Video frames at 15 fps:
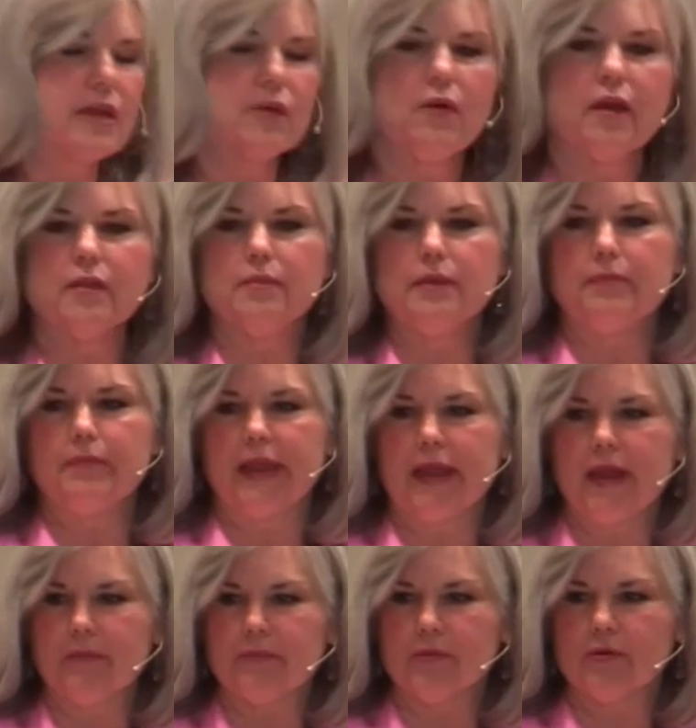They want to be
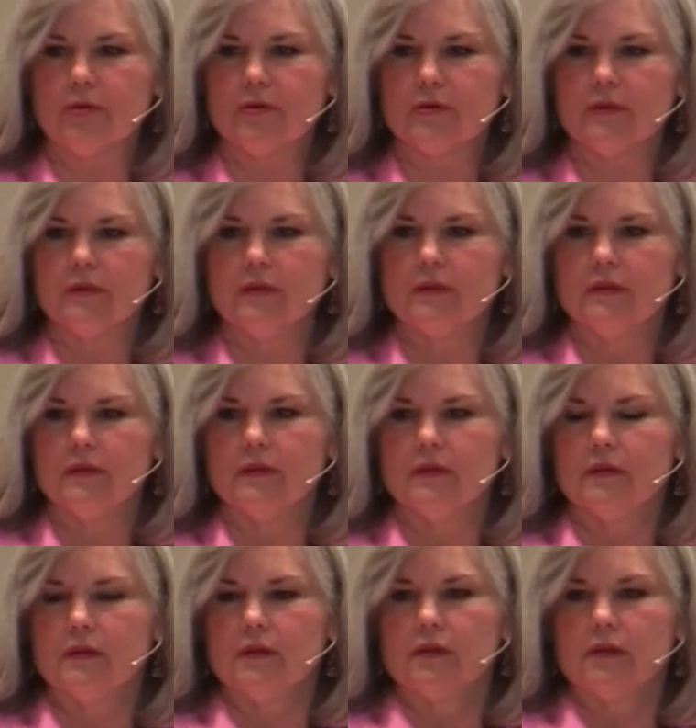pampered.
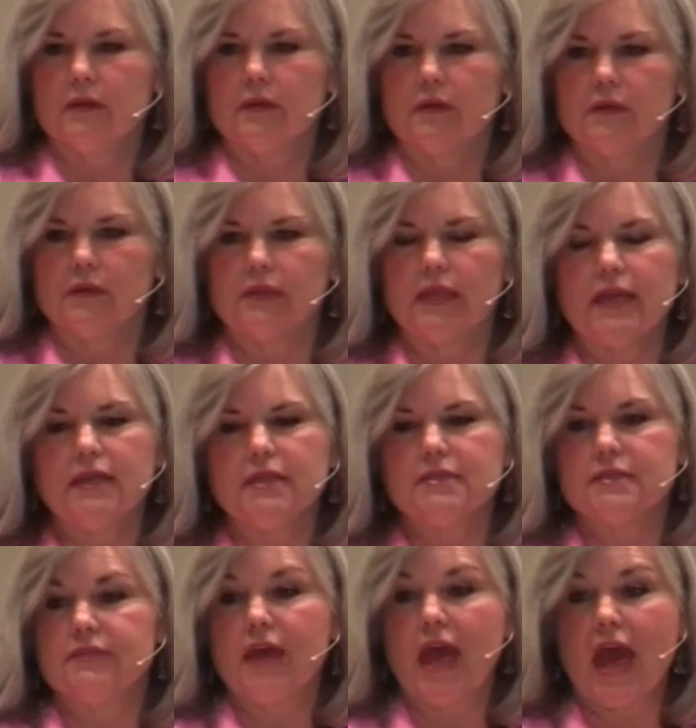
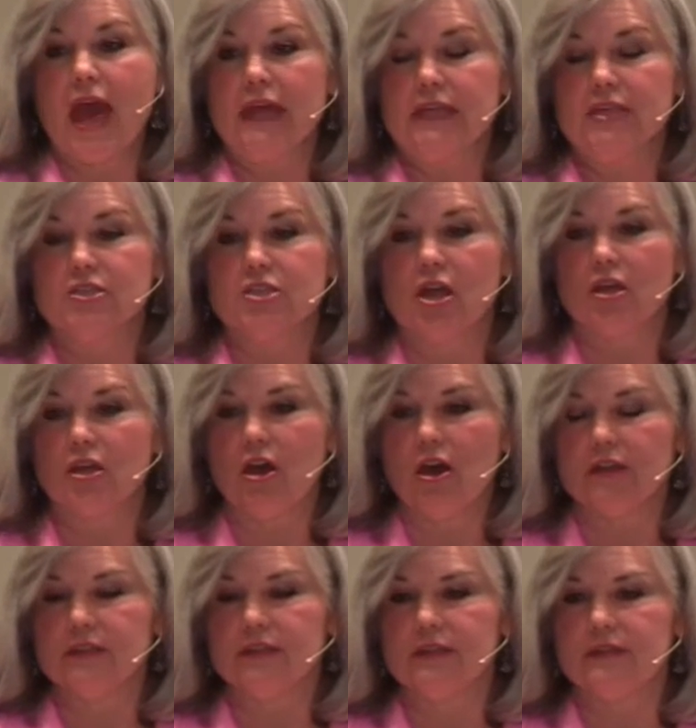Ladies, that is not
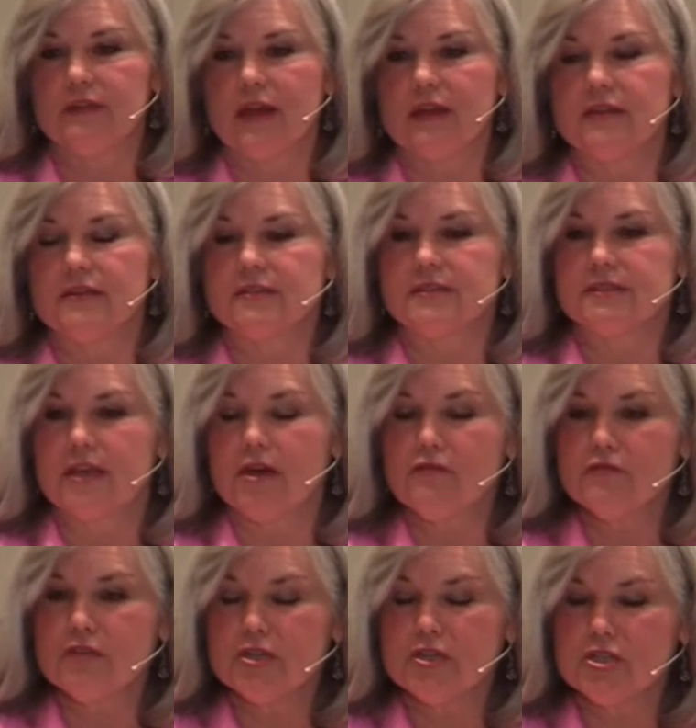godly. That is
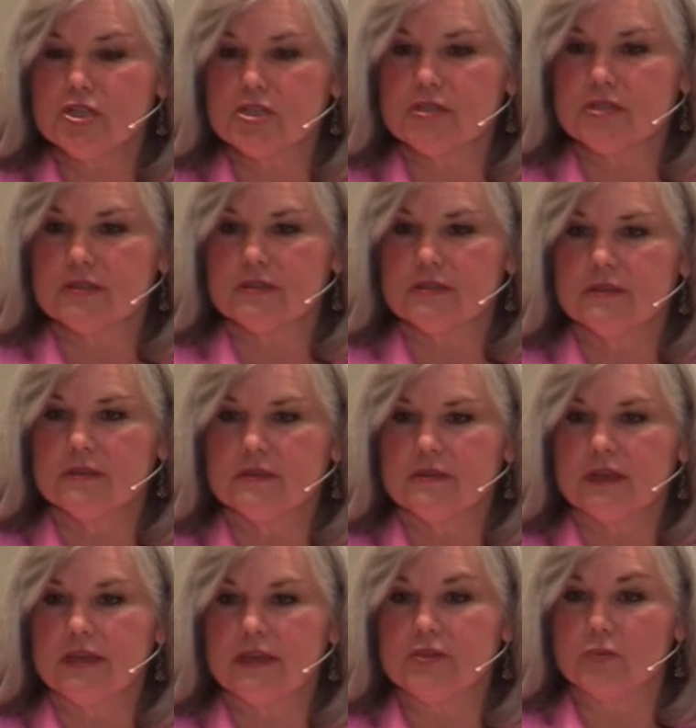selfish
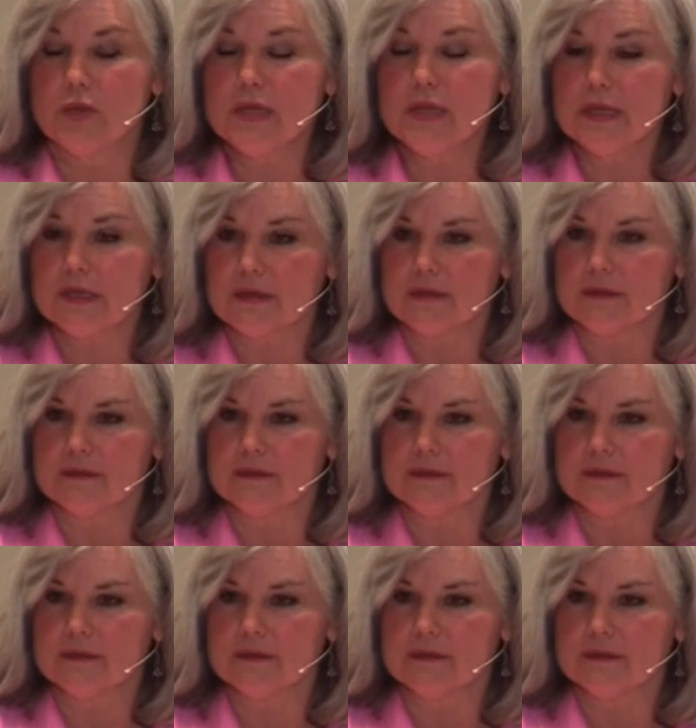and it's wicked.